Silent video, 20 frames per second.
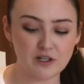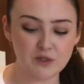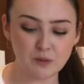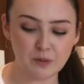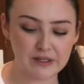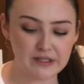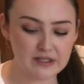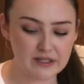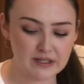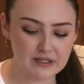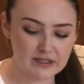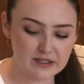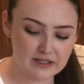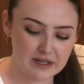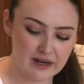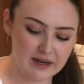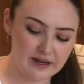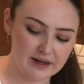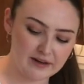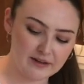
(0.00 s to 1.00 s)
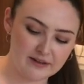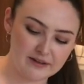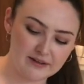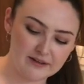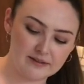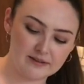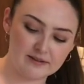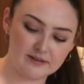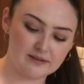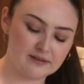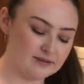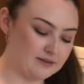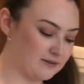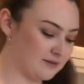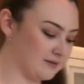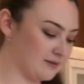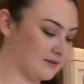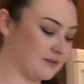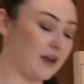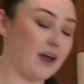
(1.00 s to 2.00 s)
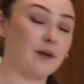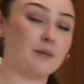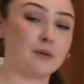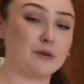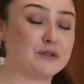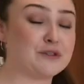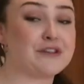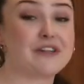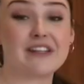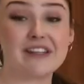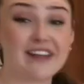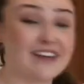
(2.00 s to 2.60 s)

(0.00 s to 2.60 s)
just place them inside. I personally